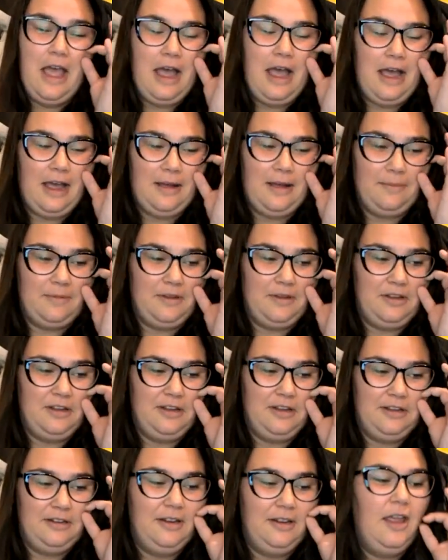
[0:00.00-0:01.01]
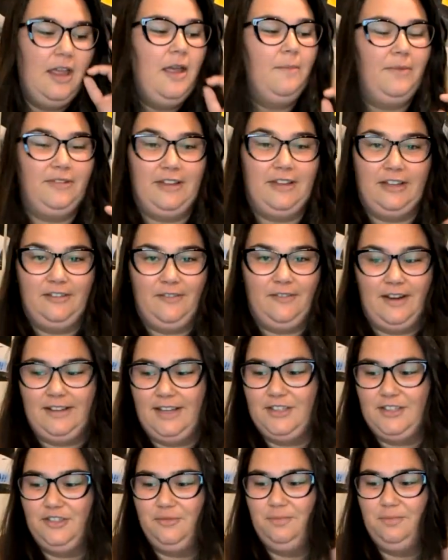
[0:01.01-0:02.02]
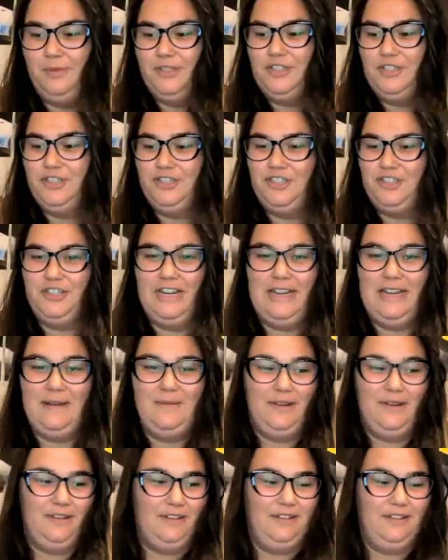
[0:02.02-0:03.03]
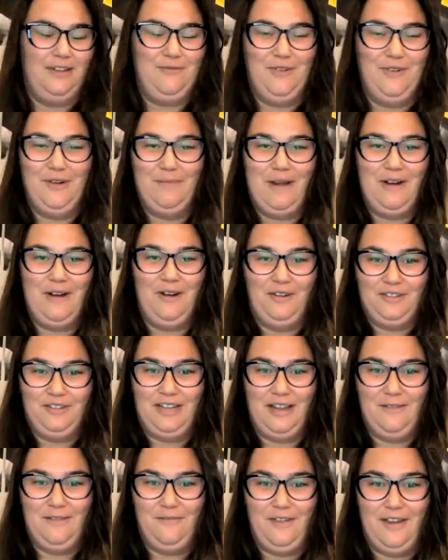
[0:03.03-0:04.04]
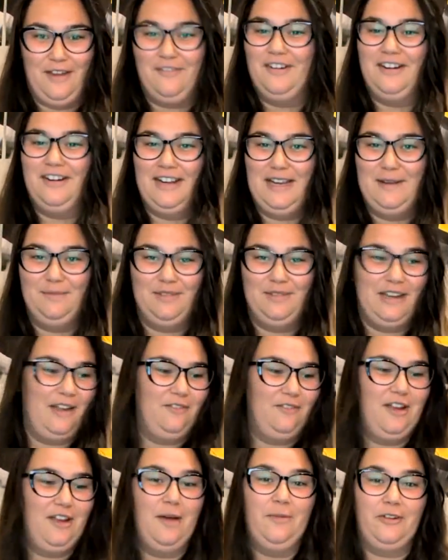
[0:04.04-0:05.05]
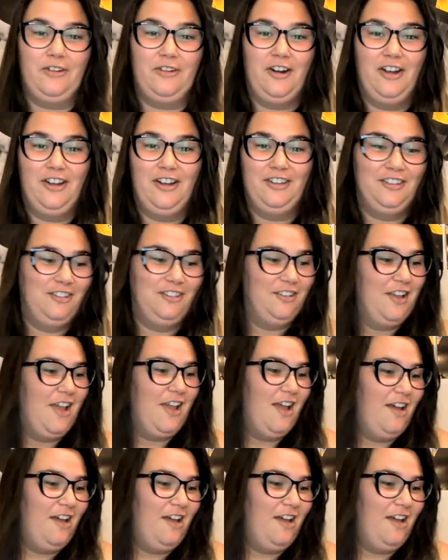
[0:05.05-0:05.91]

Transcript: I'm good. Besides the fact I just butchered your name because it's like one of my all-time favorite names that I've come across.